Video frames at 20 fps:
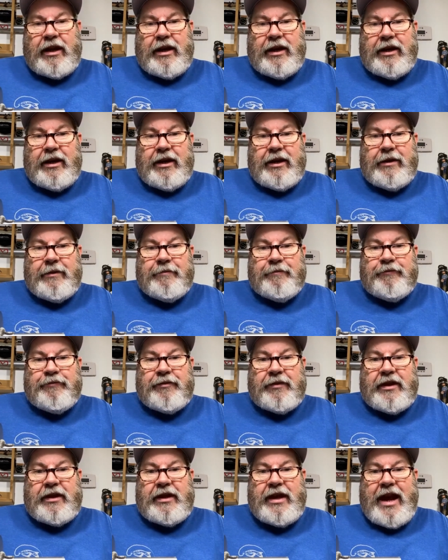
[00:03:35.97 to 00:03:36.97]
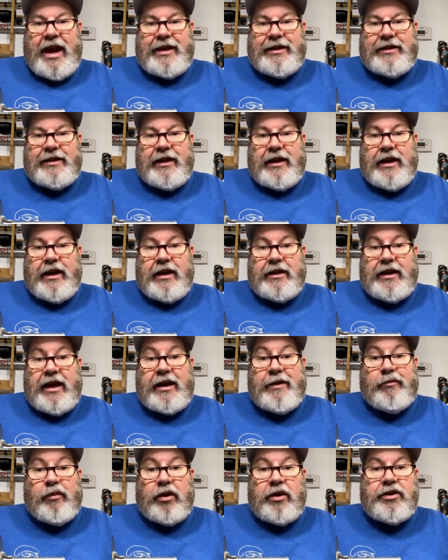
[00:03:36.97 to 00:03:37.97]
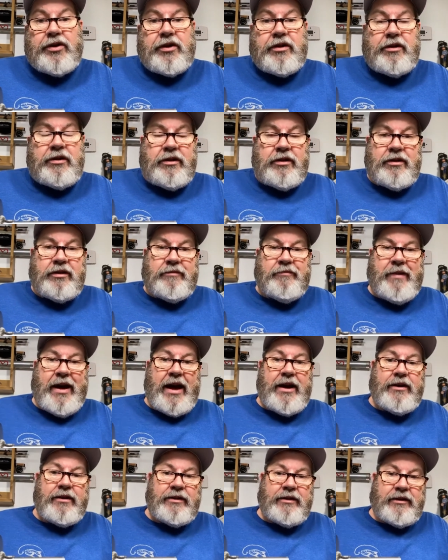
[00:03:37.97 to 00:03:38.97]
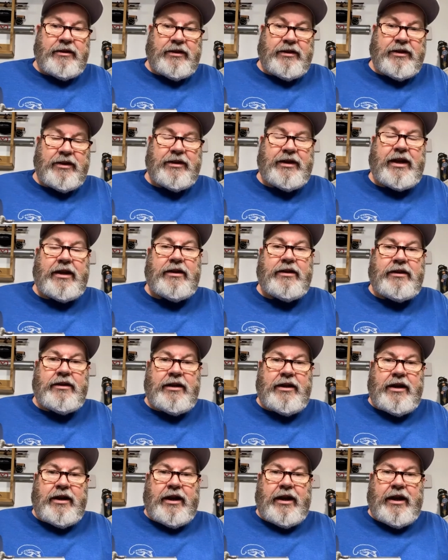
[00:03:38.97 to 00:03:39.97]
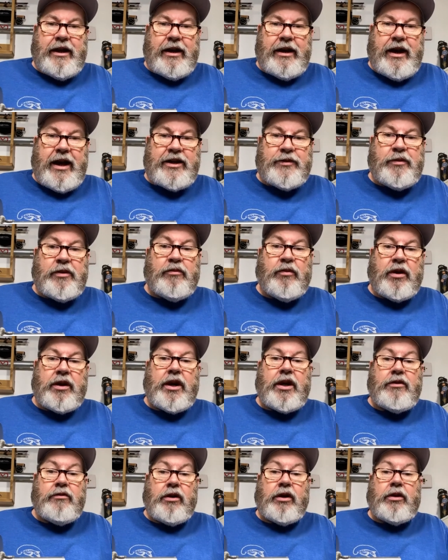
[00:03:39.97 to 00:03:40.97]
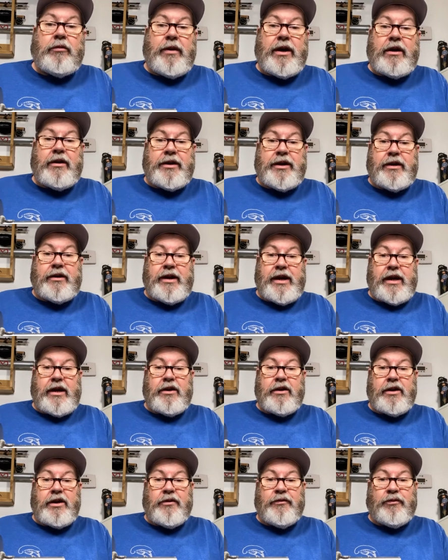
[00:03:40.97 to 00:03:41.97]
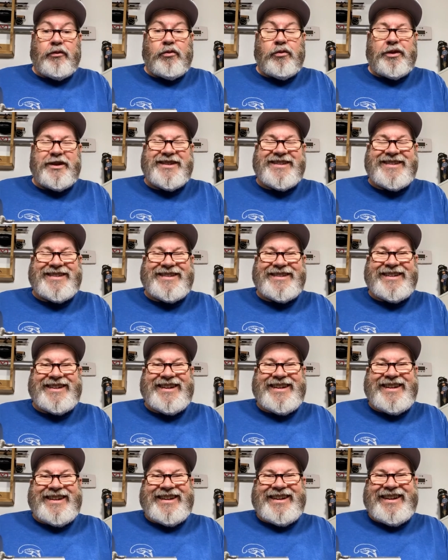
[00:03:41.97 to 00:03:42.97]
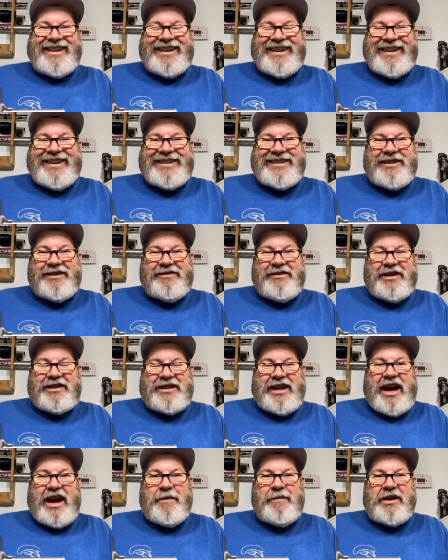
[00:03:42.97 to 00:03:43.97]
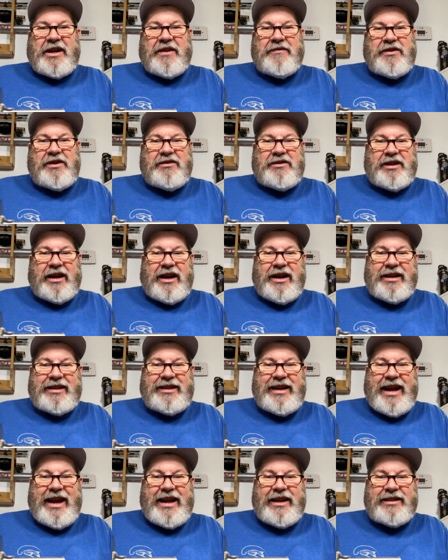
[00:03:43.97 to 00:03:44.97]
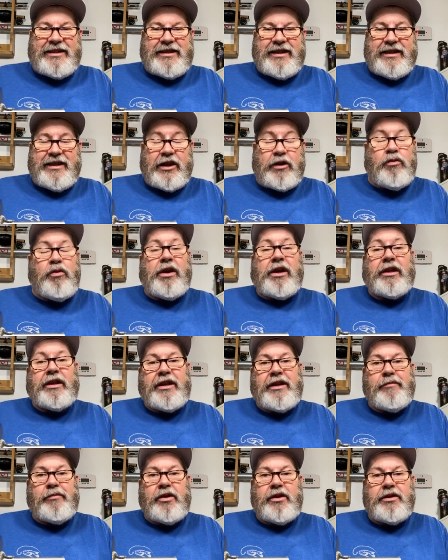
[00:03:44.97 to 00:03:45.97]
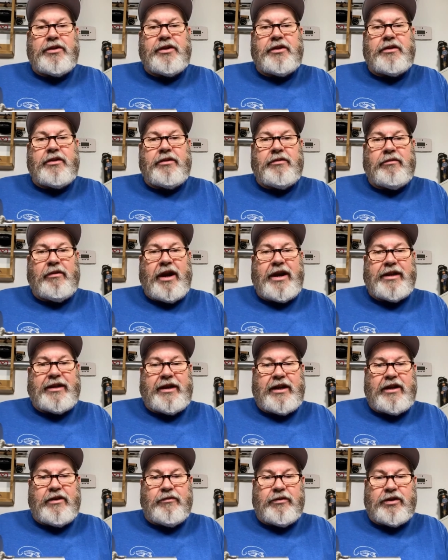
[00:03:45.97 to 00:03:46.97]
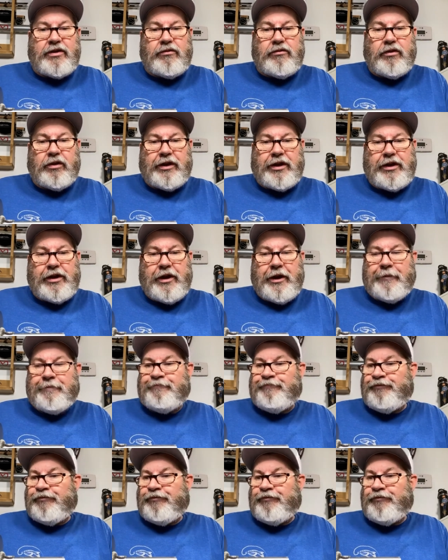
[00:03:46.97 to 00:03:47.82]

That emerger pattern there has been working really well here in the area for us. So the timing of you tying that, the Quigley emerger right there, was really good.